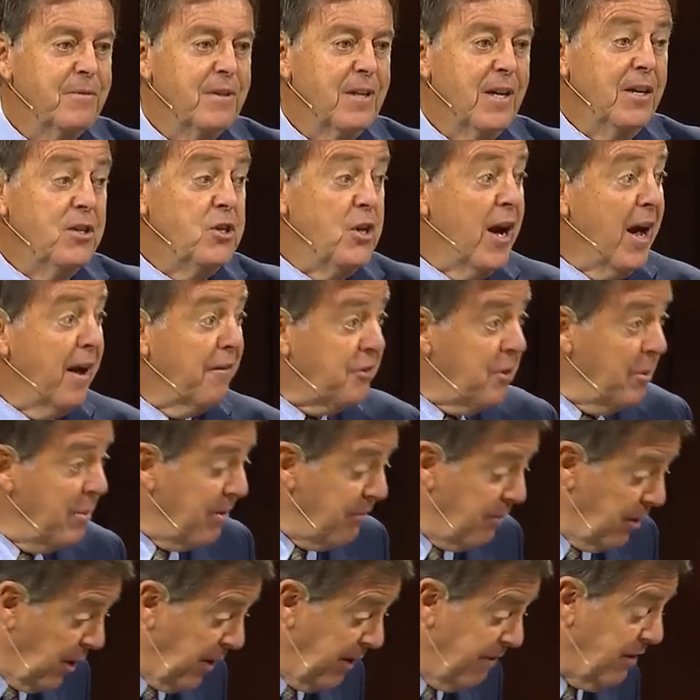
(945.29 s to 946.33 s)
and you have to be
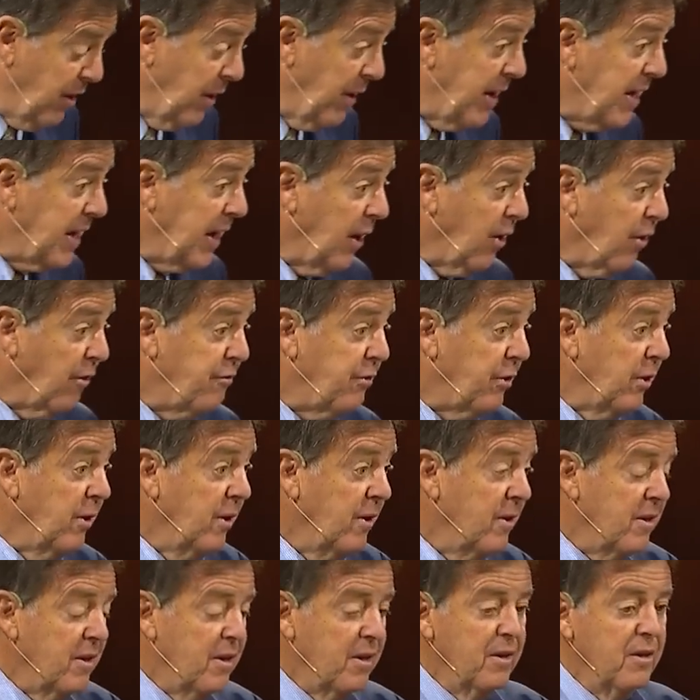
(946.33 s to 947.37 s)
very, very careful
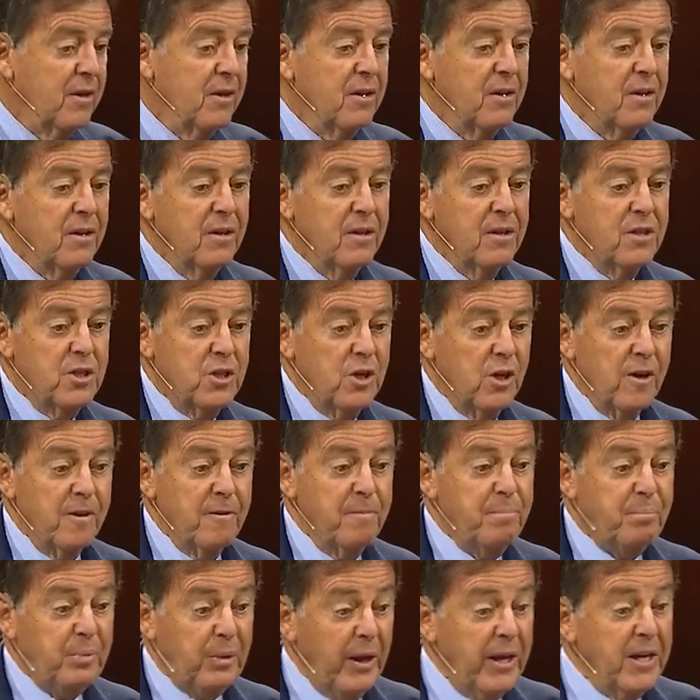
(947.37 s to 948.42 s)
in
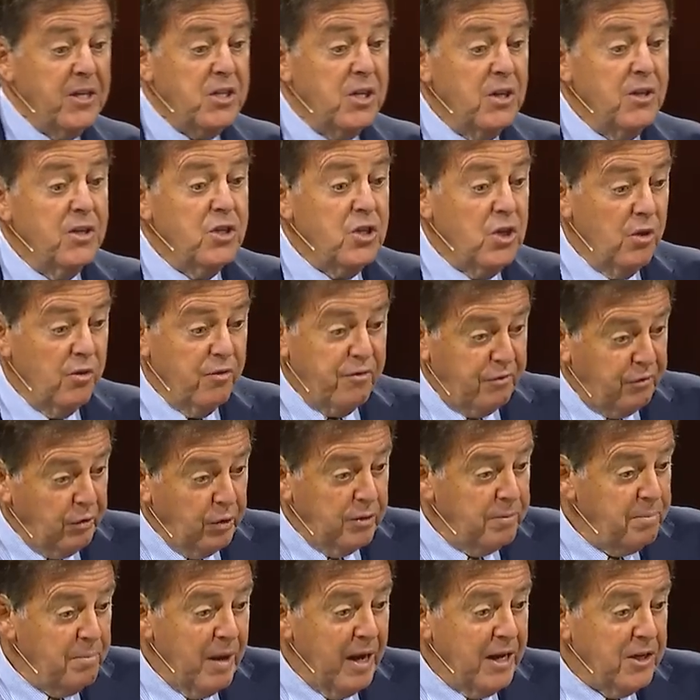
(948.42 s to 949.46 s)
certain places, your
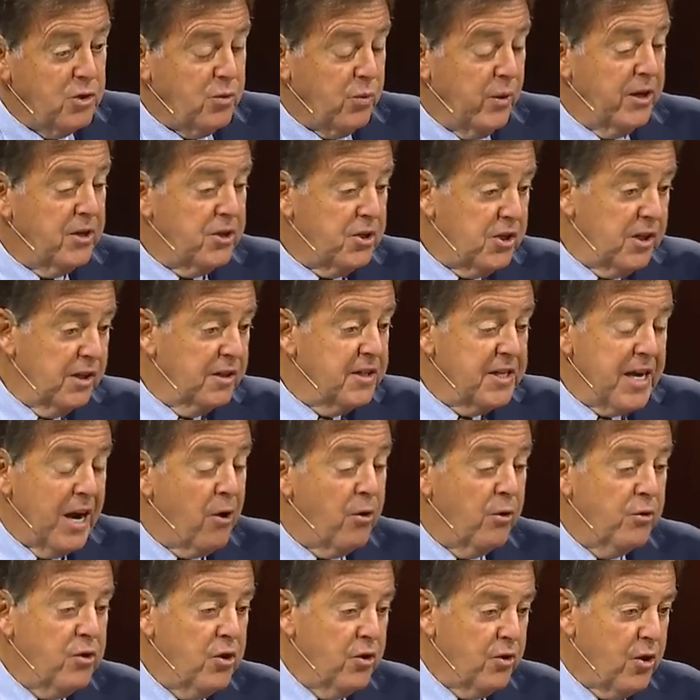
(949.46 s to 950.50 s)
foot may twist and
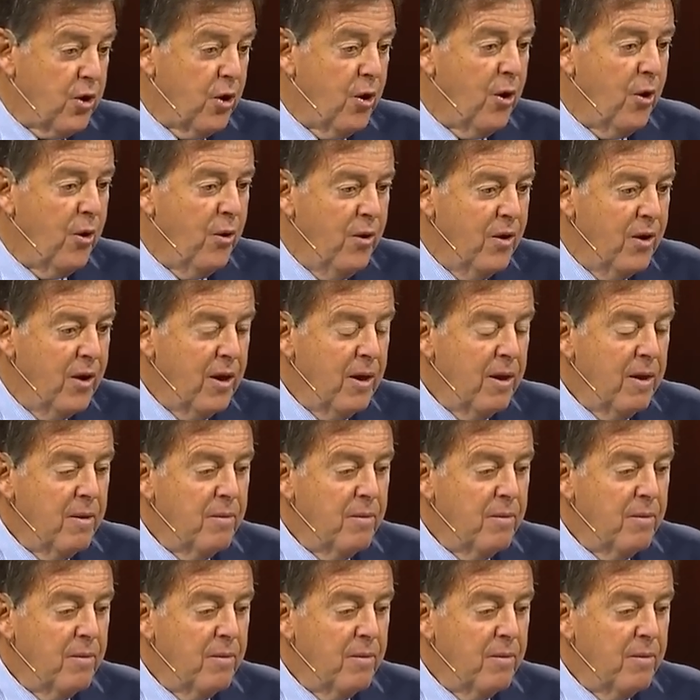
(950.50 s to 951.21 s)
down you go.